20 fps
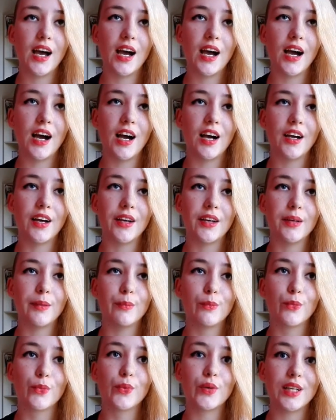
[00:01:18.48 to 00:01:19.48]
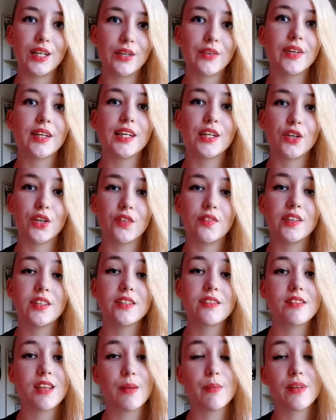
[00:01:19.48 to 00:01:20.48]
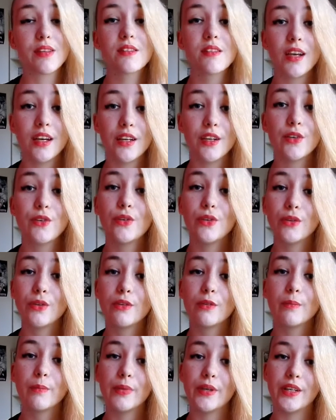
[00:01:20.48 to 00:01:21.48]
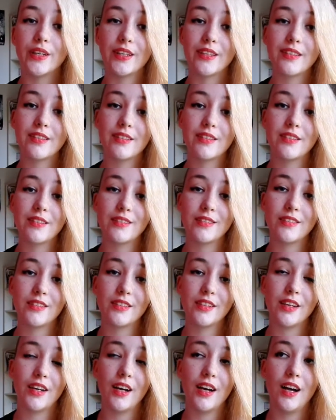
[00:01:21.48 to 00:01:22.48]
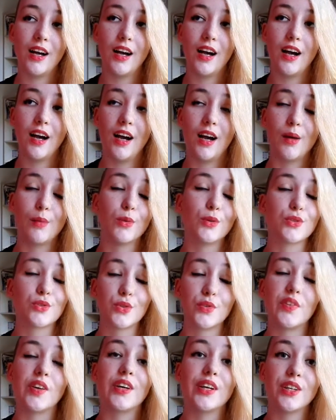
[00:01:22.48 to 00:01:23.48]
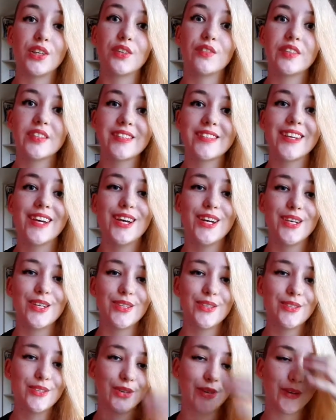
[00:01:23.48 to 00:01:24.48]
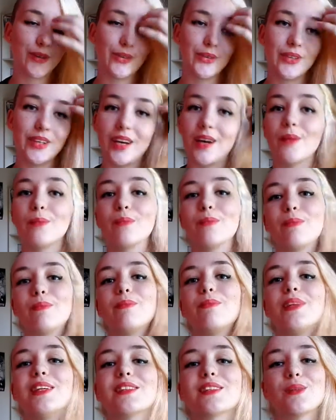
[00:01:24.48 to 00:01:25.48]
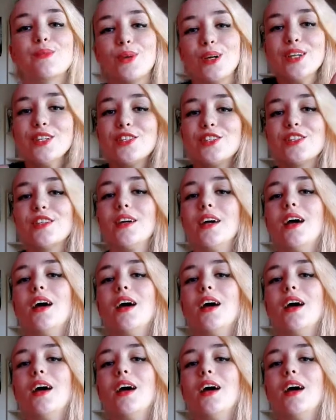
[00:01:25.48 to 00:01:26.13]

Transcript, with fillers: I'm really, really nervous. I'm excited too, but I'm also very nervous. So yeah, please come watch.